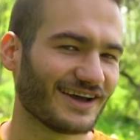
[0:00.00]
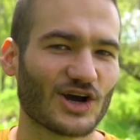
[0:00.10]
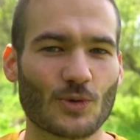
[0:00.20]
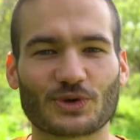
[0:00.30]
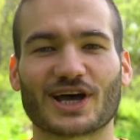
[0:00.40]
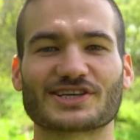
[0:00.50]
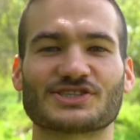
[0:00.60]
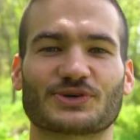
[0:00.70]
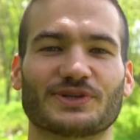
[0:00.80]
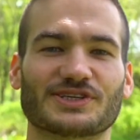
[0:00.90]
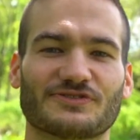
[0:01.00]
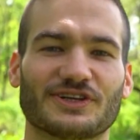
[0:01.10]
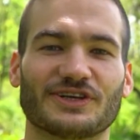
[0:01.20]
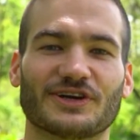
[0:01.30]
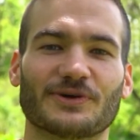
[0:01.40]
Hope you guys enjoyed this
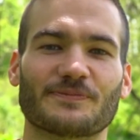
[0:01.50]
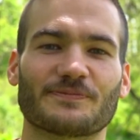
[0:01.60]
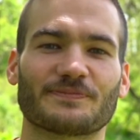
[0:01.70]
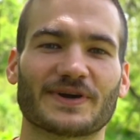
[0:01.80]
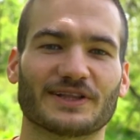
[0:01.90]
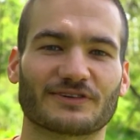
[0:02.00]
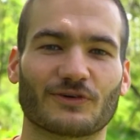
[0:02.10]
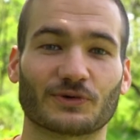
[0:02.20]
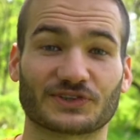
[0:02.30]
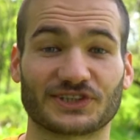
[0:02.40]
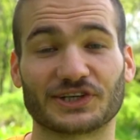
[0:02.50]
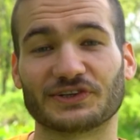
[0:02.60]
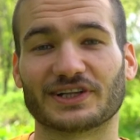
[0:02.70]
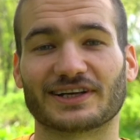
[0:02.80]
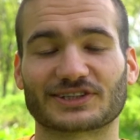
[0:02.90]
video. I look forward to seeing you
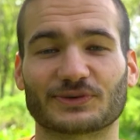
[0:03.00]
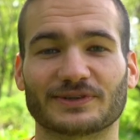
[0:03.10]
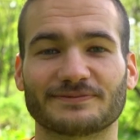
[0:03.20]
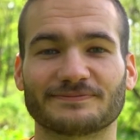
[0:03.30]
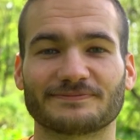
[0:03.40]
in the next one.